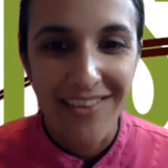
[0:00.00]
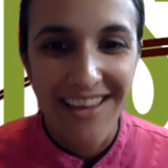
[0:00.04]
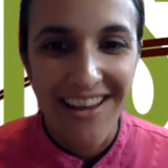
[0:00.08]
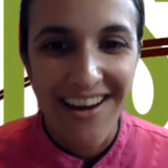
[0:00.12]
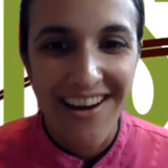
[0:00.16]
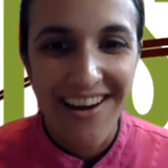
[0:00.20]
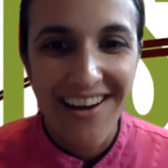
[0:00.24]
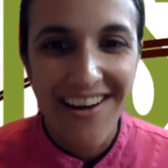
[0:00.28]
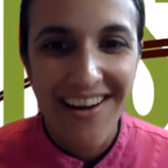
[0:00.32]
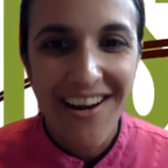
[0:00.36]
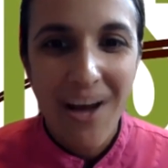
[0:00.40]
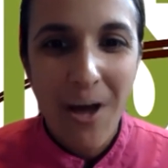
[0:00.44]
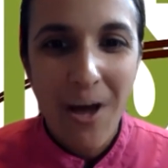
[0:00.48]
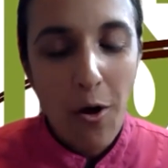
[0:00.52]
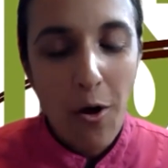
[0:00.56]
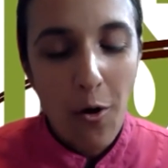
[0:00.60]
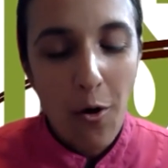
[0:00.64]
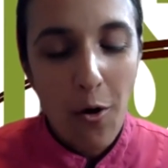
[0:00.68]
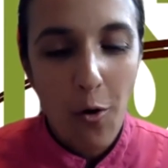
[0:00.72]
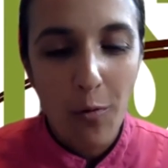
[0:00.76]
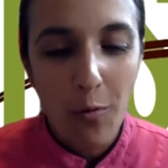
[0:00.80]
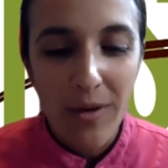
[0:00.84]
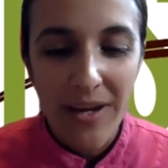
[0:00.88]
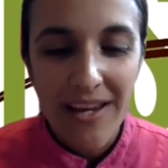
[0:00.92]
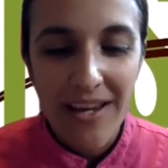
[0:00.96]
there,
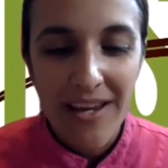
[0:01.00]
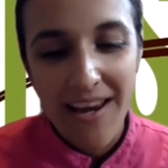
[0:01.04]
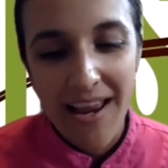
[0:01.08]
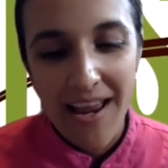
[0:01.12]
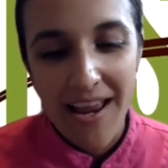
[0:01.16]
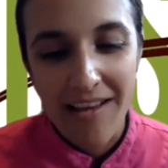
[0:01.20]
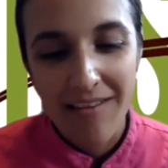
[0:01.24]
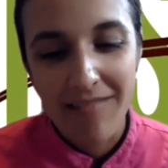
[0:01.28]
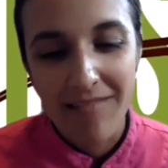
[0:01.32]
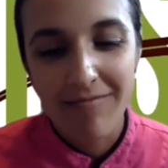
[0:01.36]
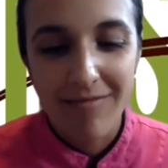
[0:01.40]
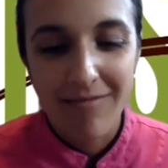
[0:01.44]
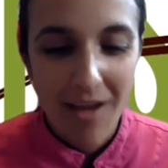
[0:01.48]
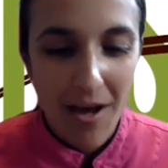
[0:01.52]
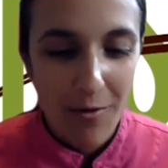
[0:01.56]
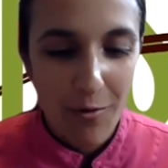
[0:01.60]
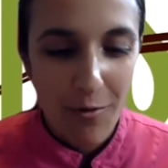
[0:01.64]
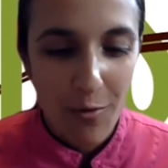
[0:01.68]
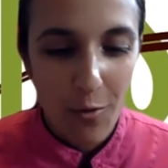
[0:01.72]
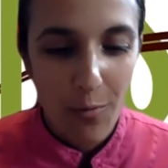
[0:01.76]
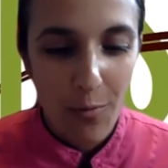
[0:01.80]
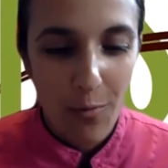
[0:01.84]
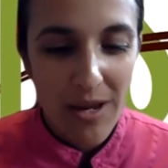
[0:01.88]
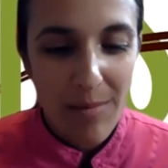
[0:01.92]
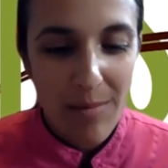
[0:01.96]
whole wheat and
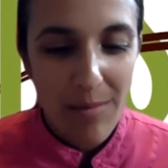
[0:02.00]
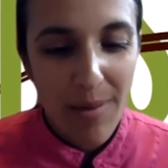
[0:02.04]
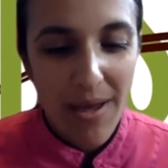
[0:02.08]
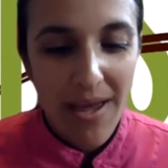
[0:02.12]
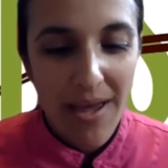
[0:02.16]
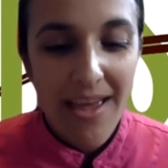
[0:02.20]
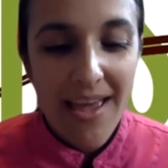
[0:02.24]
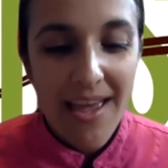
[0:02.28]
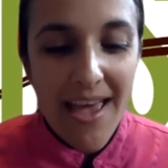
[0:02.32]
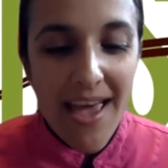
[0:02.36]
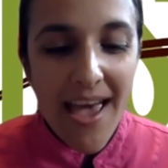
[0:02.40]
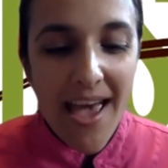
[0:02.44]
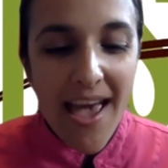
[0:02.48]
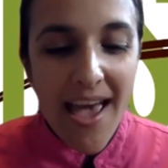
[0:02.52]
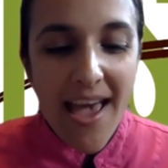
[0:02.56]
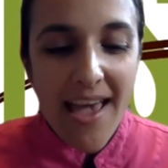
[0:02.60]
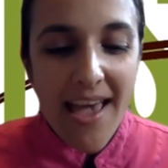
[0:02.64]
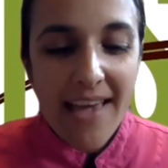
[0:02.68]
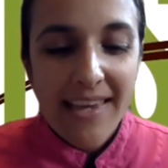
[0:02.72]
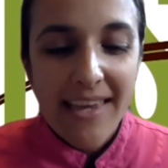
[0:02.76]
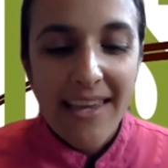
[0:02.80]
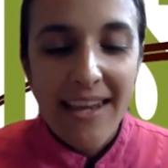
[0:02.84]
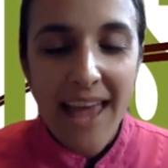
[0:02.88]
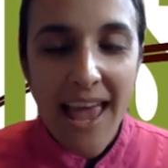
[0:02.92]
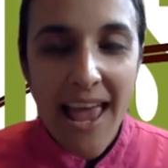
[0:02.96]
non-whole wheat, but
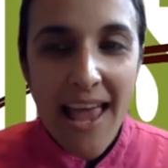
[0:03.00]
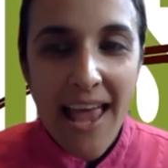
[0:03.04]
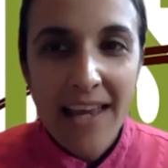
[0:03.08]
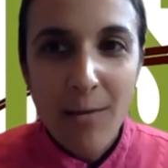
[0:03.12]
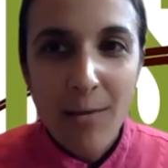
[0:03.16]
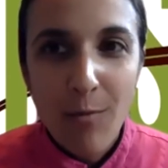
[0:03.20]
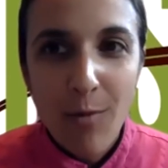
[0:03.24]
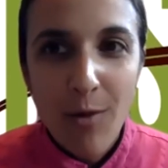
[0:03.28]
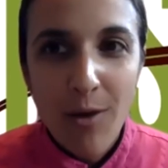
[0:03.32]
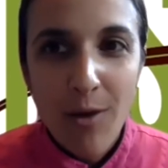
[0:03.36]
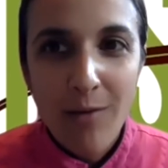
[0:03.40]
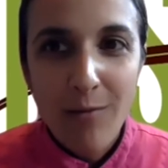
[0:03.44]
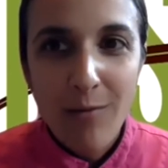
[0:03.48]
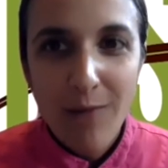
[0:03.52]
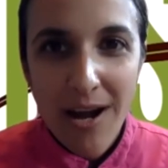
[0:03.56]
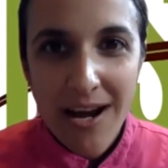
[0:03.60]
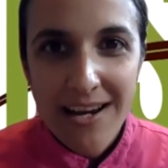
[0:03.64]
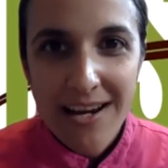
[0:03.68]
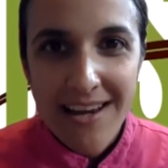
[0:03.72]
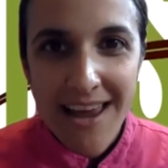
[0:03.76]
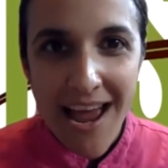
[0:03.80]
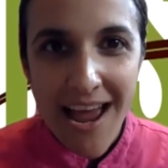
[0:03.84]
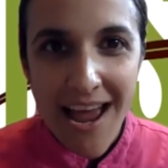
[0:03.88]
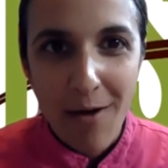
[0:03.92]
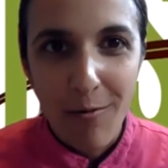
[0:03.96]
can anyone
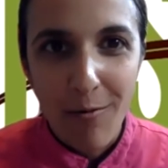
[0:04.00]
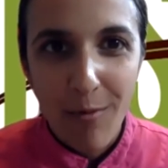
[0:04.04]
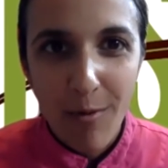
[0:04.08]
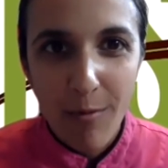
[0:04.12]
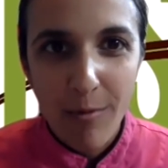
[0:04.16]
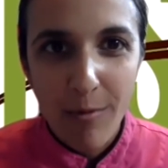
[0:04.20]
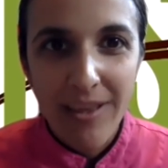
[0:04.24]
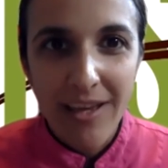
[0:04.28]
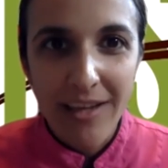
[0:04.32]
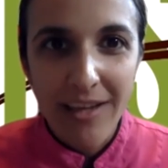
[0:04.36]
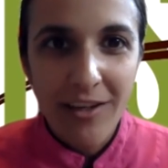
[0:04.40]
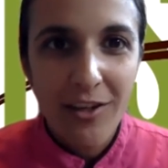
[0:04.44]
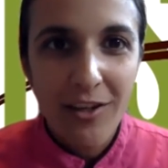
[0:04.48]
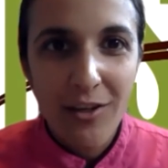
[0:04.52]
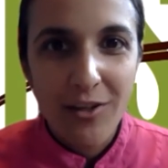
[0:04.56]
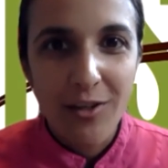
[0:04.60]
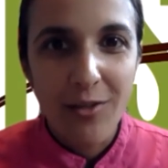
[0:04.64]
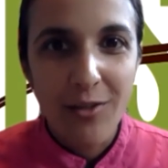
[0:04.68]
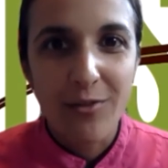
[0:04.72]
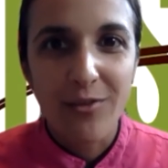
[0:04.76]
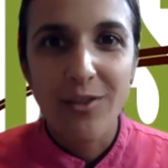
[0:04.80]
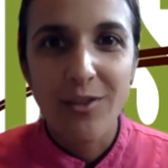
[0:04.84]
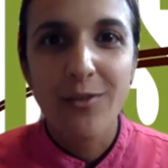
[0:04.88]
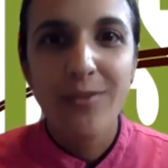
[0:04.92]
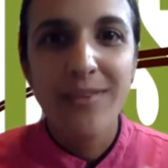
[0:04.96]
right now, what we'd like you to do
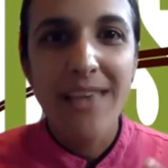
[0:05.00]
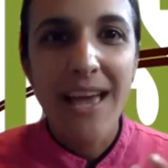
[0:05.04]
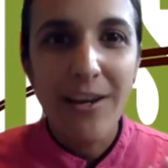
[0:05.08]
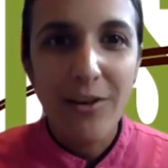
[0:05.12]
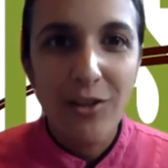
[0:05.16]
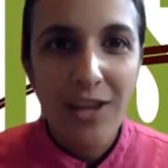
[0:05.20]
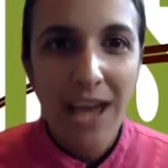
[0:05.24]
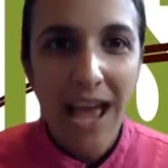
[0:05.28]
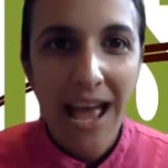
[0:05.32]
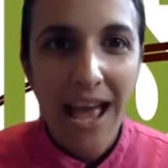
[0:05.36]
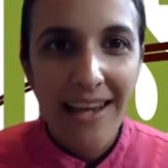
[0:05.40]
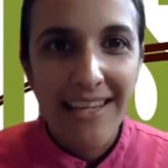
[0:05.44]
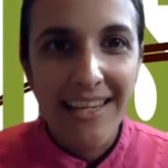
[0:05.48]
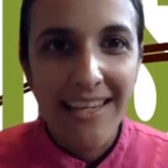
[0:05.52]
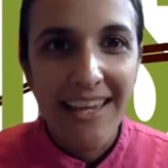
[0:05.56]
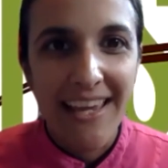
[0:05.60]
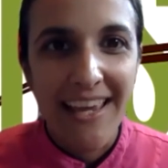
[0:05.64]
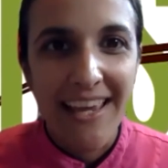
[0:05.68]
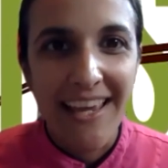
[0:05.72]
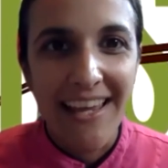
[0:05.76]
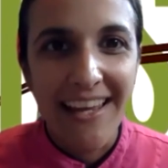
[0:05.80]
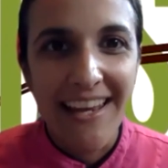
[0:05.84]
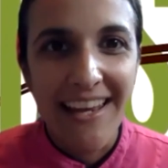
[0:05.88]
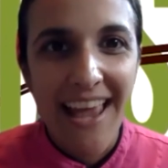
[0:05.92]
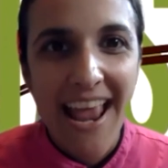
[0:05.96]
is use that chat
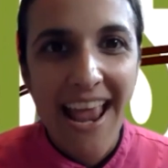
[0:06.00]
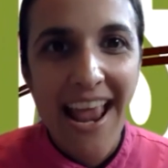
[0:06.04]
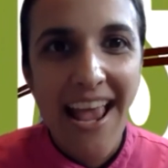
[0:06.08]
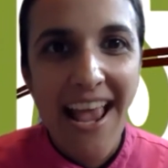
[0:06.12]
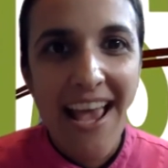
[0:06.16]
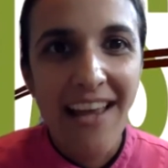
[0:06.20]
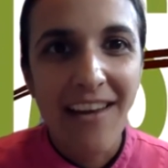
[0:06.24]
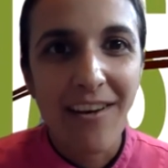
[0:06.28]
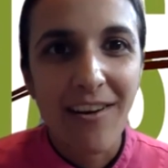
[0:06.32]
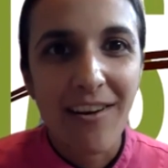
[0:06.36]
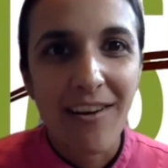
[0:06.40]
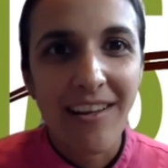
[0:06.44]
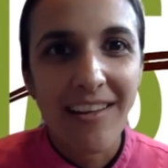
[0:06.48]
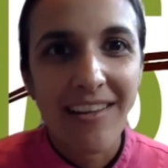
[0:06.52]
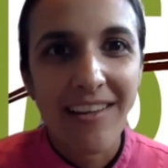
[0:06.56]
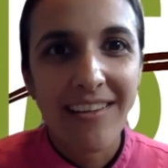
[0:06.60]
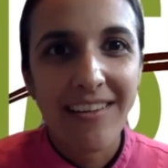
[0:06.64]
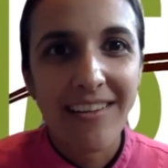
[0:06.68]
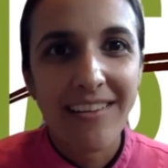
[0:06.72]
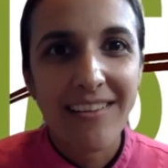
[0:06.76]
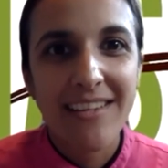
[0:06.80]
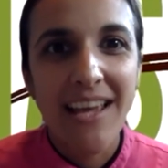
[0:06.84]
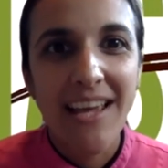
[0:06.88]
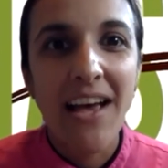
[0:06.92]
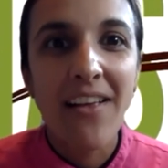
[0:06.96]
again and
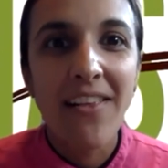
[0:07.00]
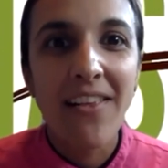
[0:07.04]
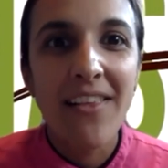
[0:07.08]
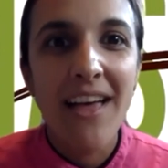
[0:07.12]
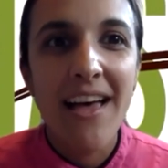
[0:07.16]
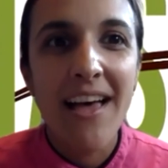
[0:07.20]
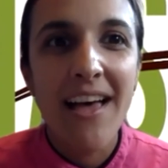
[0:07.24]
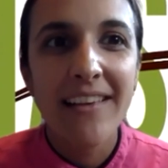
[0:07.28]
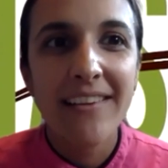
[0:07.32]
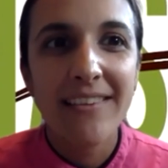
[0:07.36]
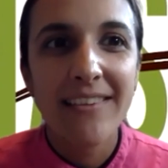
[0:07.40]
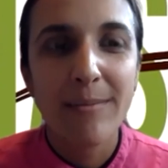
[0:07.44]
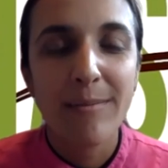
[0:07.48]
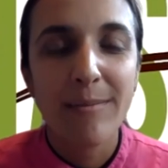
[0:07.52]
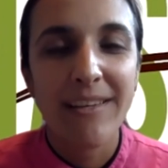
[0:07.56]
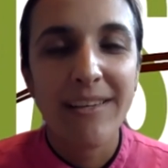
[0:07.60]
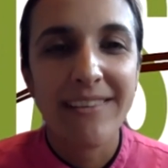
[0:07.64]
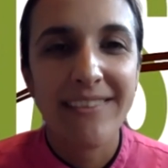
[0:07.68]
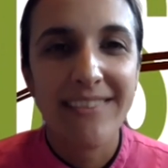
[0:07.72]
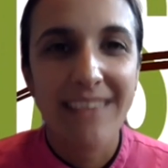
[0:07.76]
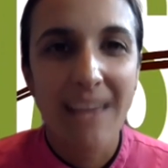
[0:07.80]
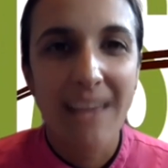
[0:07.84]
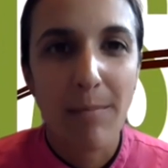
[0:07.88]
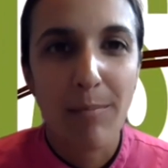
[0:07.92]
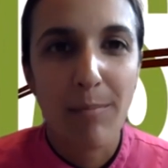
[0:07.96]
tell us some
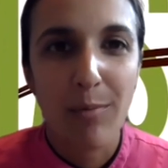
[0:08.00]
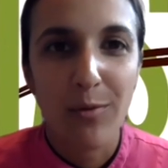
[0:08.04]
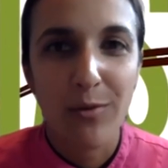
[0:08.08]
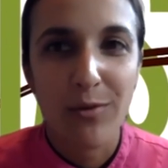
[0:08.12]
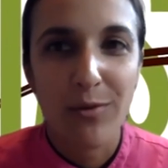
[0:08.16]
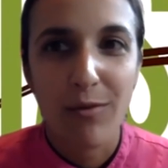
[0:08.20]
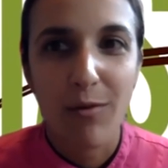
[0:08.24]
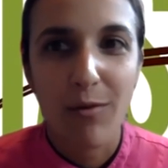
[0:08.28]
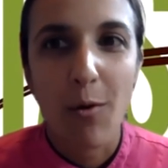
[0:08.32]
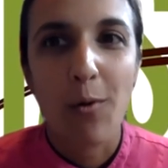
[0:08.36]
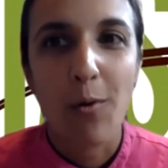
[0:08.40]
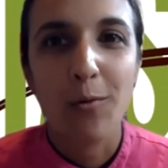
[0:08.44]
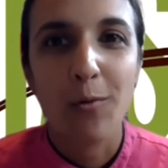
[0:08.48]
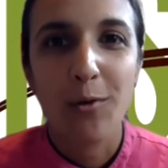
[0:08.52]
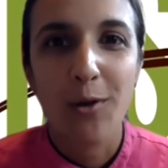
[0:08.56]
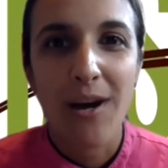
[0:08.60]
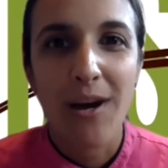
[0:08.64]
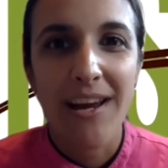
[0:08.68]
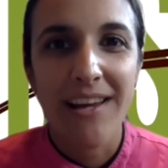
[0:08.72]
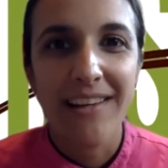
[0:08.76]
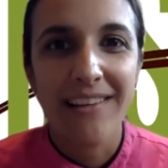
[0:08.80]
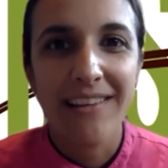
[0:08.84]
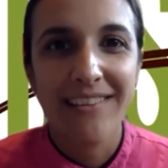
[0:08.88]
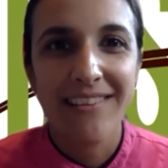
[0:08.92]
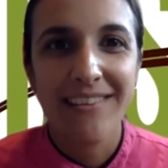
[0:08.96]
examples of whole
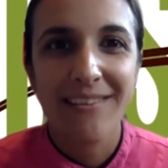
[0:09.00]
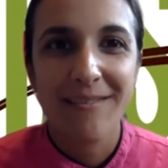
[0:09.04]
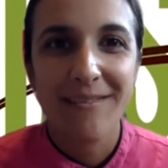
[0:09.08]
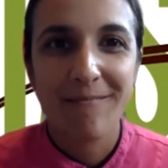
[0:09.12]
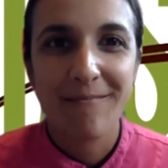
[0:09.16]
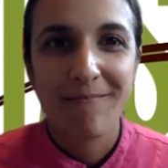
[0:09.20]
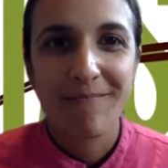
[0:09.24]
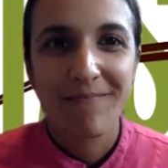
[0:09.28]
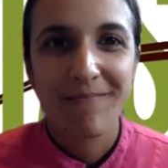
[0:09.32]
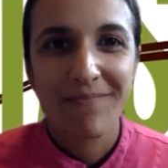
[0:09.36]
grains.